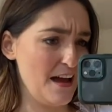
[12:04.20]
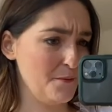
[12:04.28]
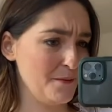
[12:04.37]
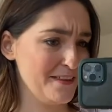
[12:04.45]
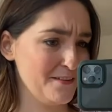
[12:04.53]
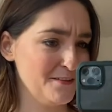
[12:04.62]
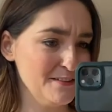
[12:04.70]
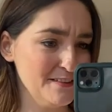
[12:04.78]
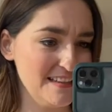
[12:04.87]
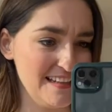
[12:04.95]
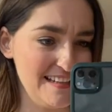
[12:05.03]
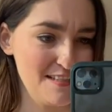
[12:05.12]
with all
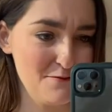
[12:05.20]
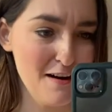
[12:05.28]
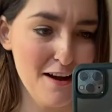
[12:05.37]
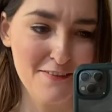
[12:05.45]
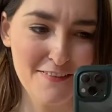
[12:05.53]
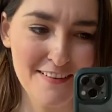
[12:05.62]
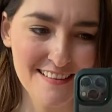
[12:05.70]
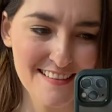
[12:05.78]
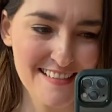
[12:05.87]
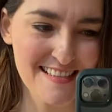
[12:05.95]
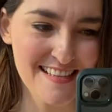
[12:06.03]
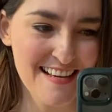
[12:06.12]
these
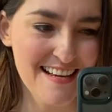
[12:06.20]
ruffles.